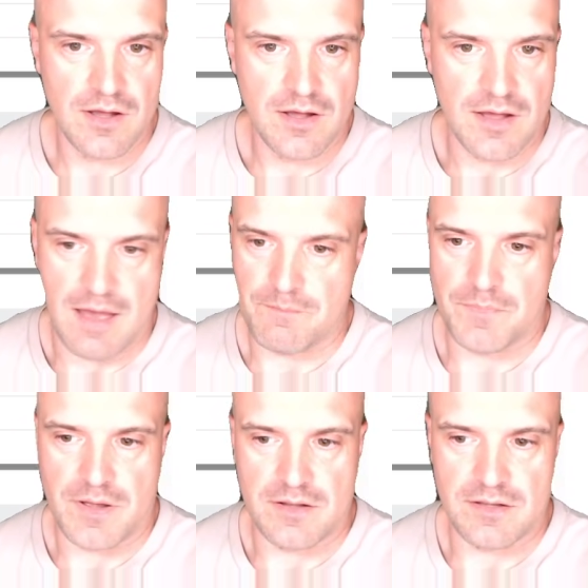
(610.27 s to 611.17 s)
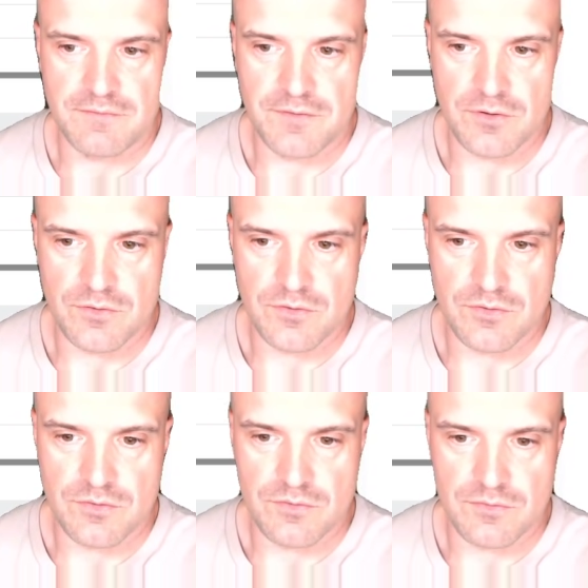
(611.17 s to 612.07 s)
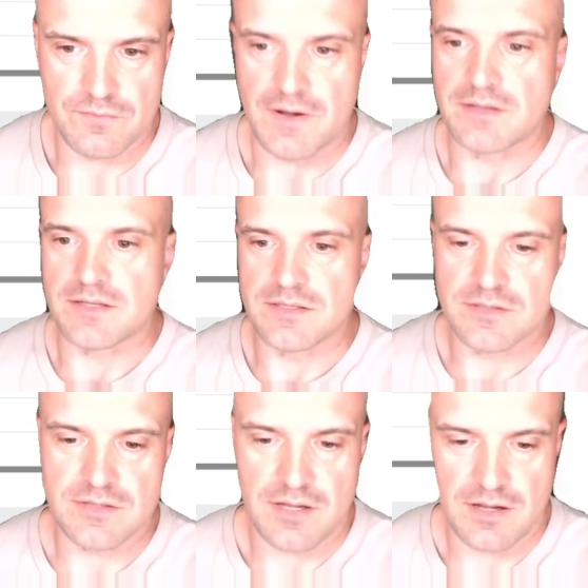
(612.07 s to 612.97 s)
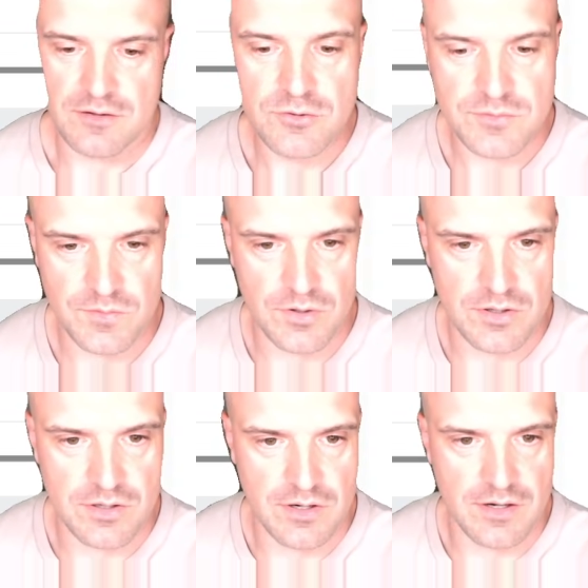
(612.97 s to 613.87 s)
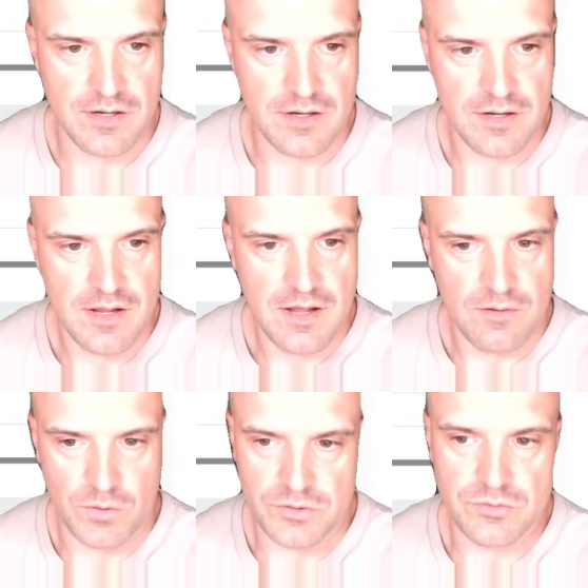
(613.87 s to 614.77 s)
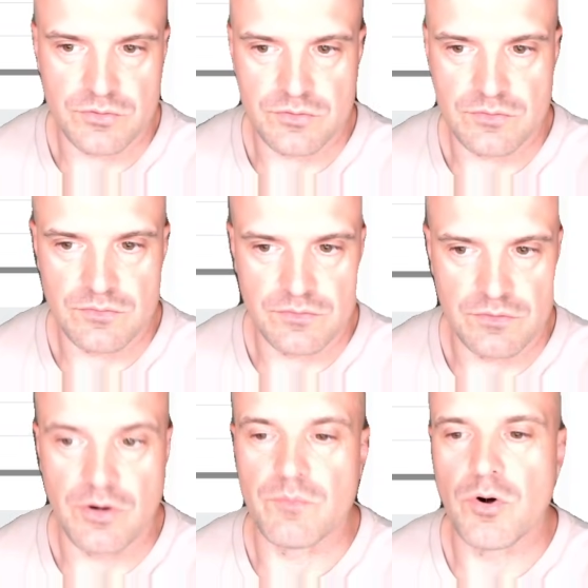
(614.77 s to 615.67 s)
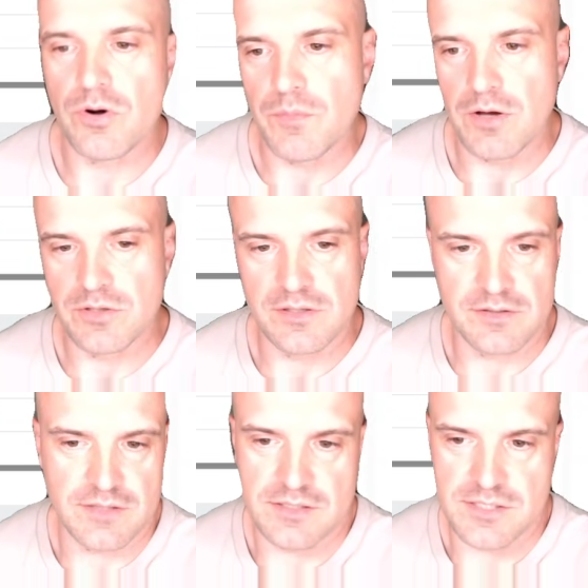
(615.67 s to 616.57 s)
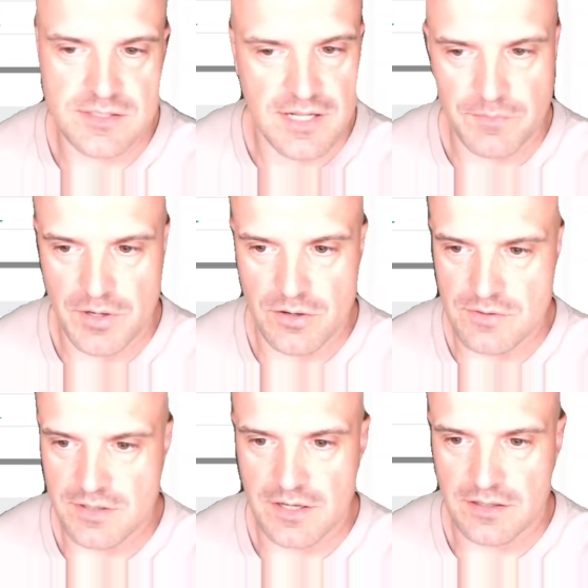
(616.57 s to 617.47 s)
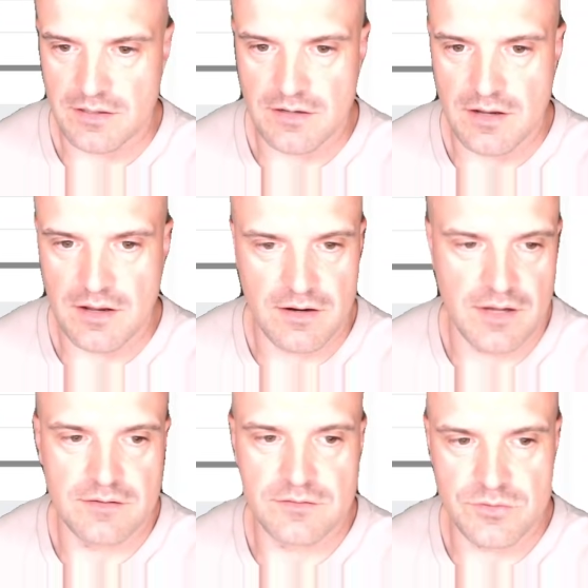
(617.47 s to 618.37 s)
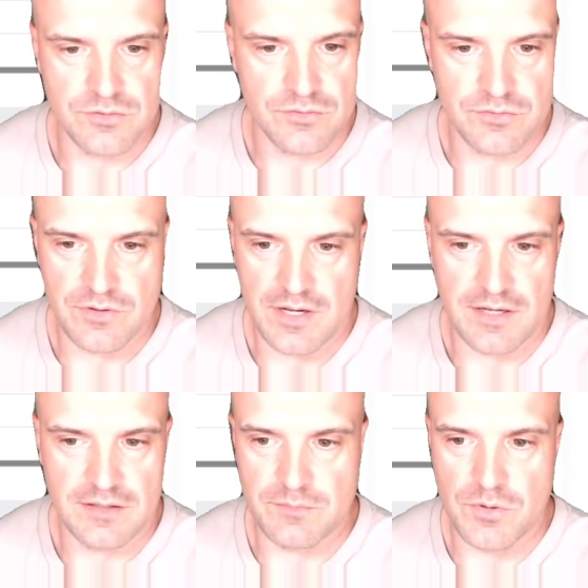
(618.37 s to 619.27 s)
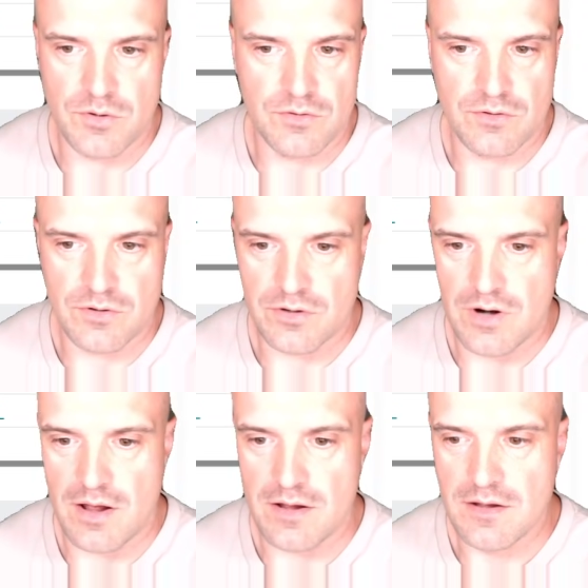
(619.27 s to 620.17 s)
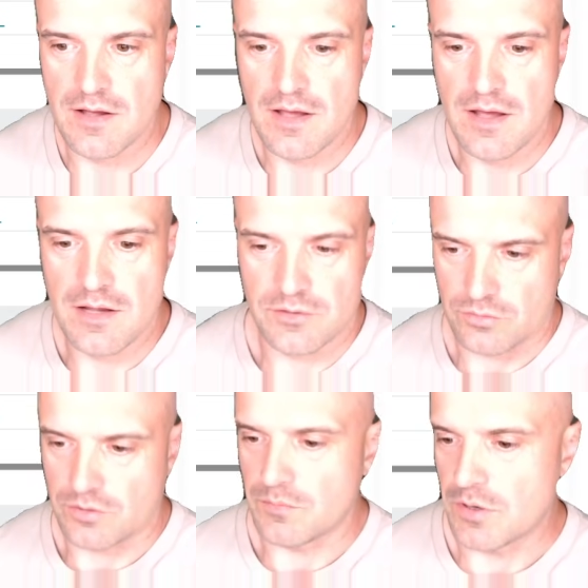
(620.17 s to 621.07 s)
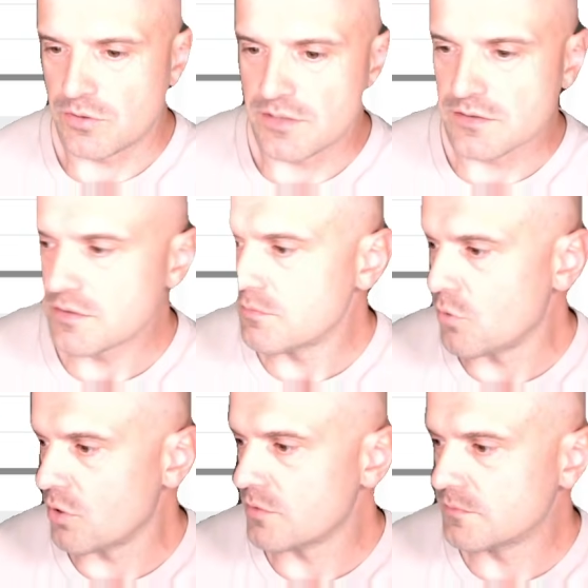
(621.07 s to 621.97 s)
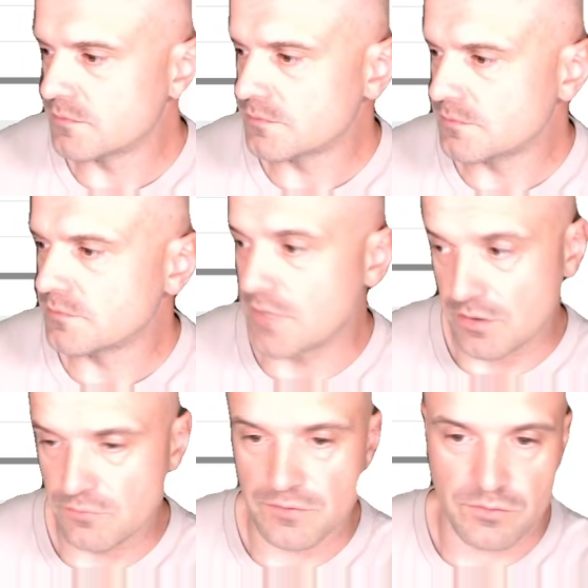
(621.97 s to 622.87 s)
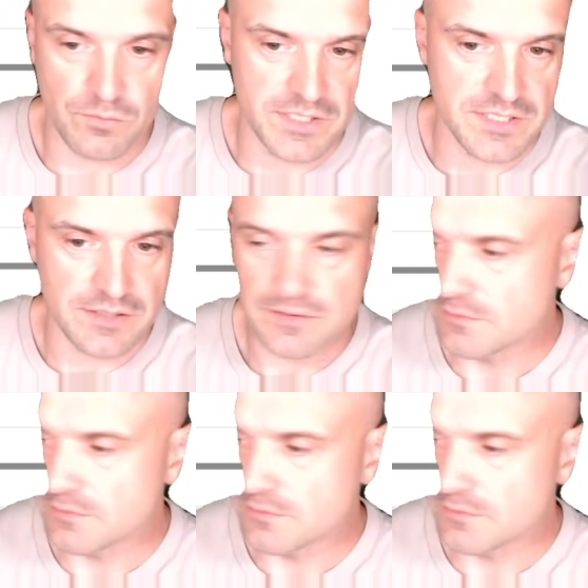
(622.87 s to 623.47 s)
app, and if you find this useful or want to learn more about it, then just let me know and I can do a demo or talk about it more. Thank you for watching.